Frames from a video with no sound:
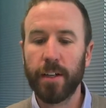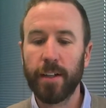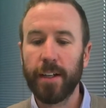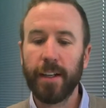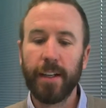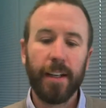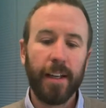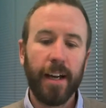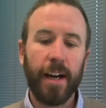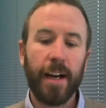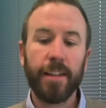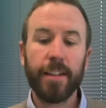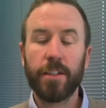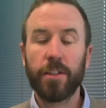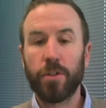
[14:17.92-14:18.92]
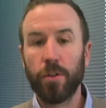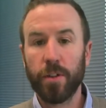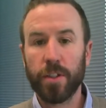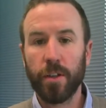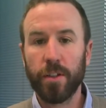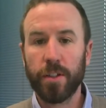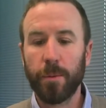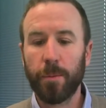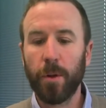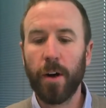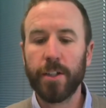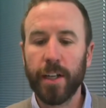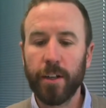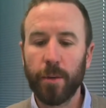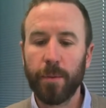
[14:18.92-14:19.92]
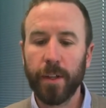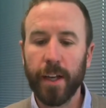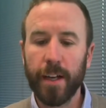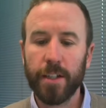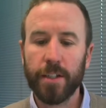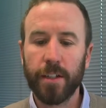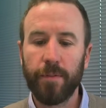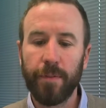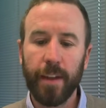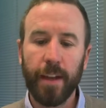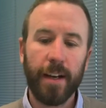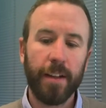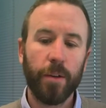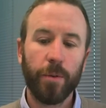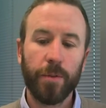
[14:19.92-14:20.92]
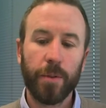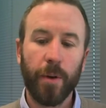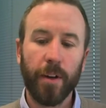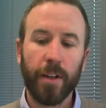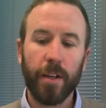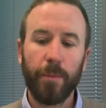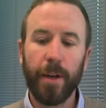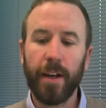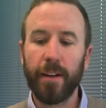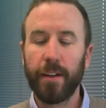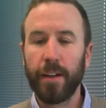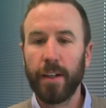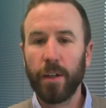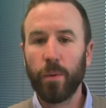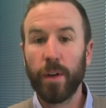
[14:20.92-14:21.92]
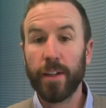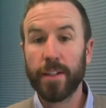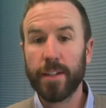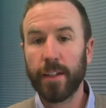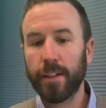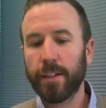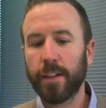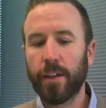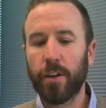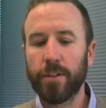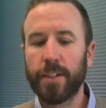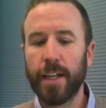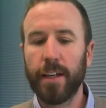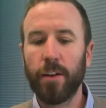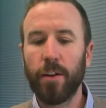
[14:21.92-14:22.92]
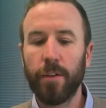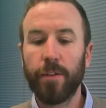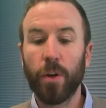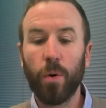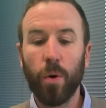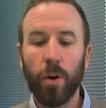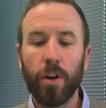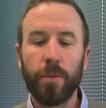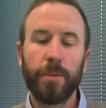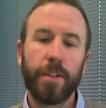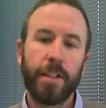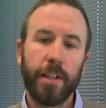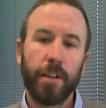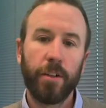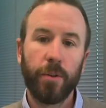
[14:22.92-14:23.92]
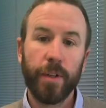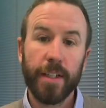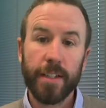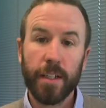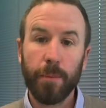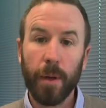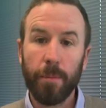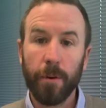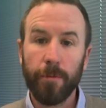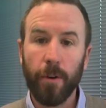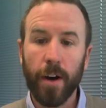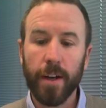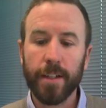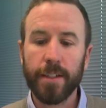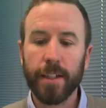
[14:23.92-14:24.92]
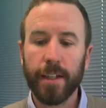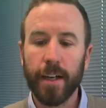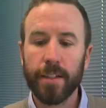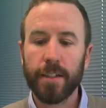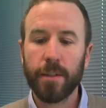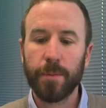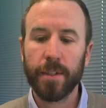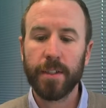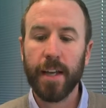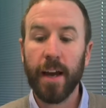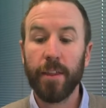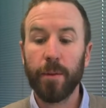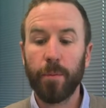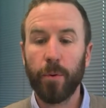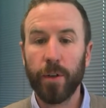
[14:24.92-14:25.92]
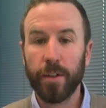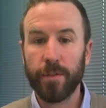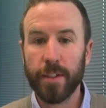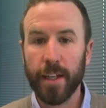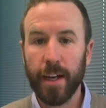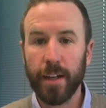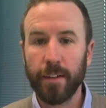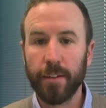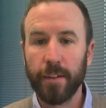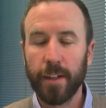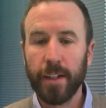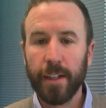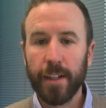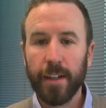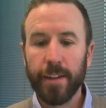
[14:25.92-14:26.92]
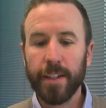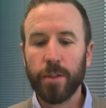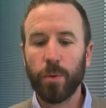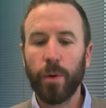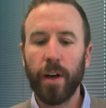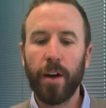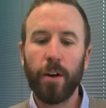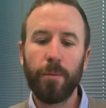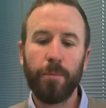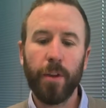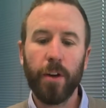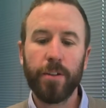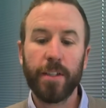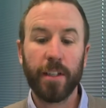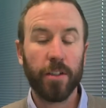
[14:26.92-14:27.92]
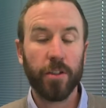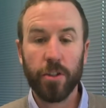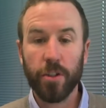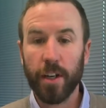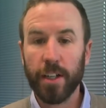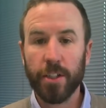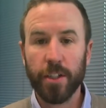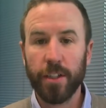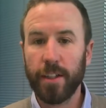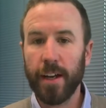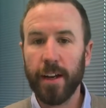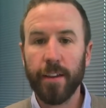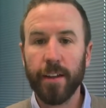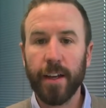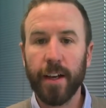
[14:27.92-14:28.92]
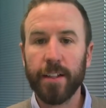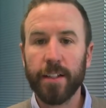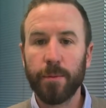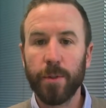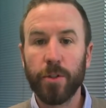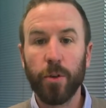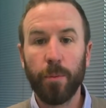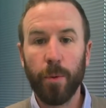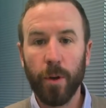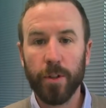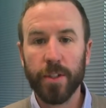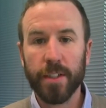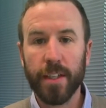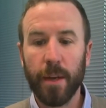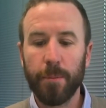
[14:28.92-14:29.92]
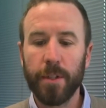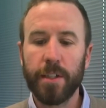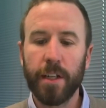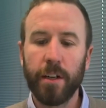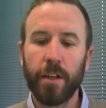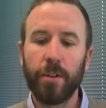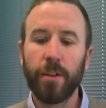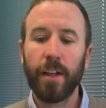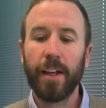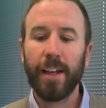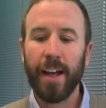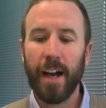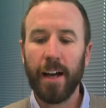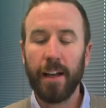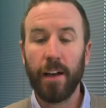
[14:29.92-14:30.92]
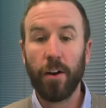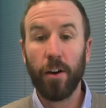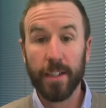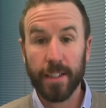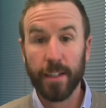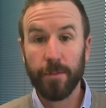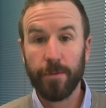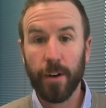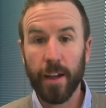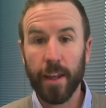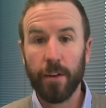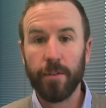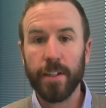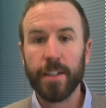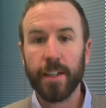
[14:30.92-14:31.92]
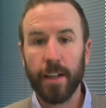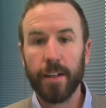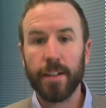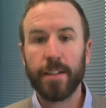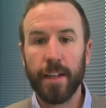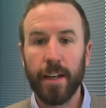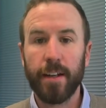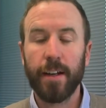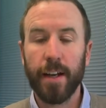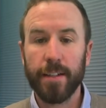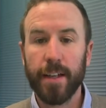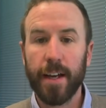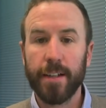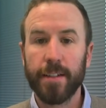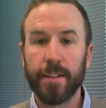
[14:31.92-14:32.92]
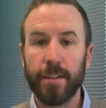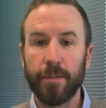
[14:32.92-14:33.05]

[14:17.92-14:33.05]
And this is through the supply chain obligation that we've spoken about, where the silica content of the quarry material is to be provided to customers at the point of sale. This will help those in construction and other customers who purchase that material identify that risk and understand it as a hazard.